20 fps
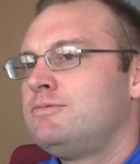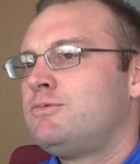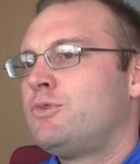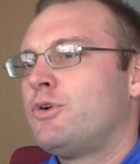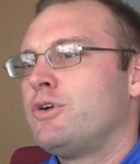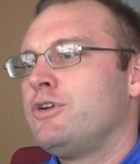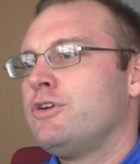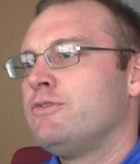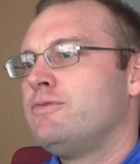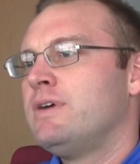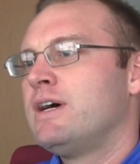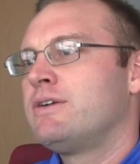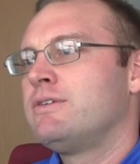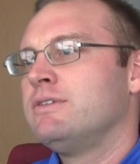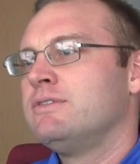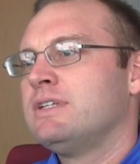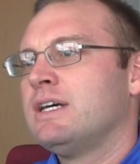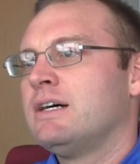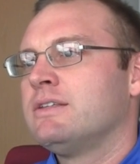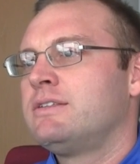4-year
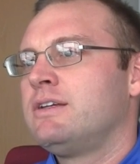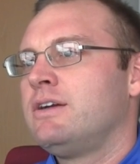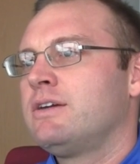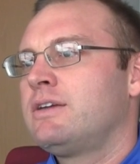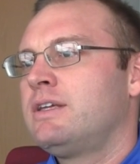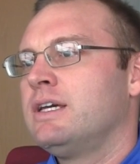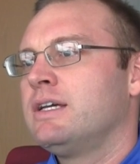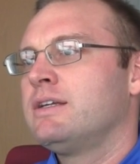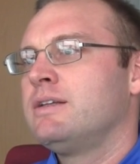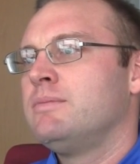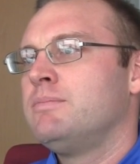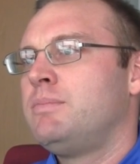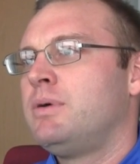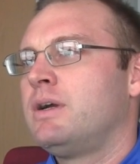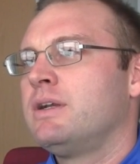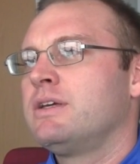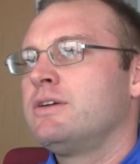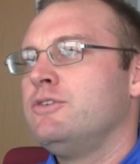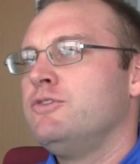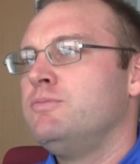veterans out there kicking and
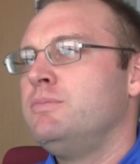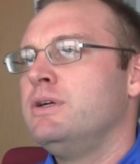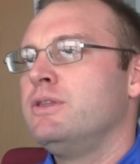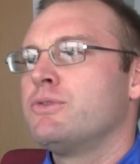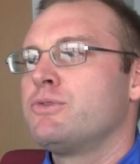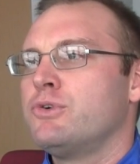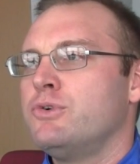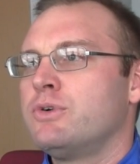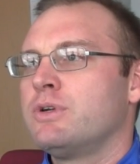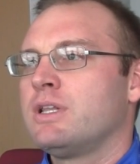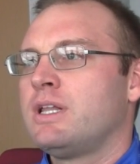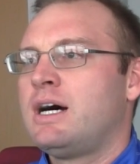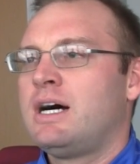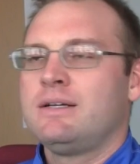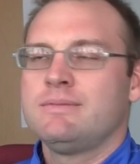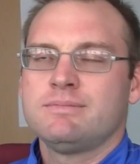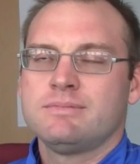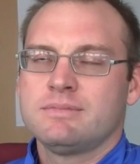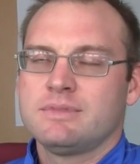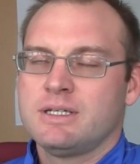punting who've been through it a
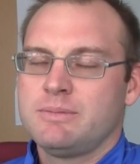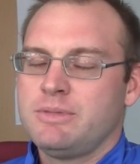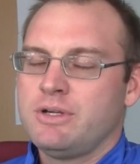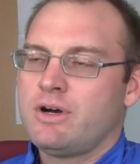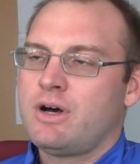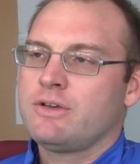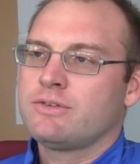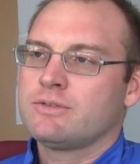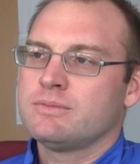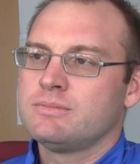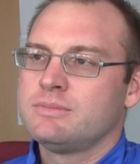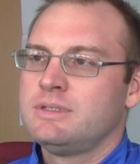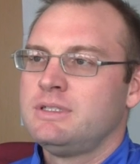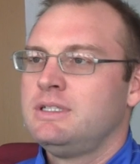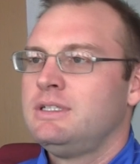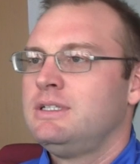lot. That'd be awesome.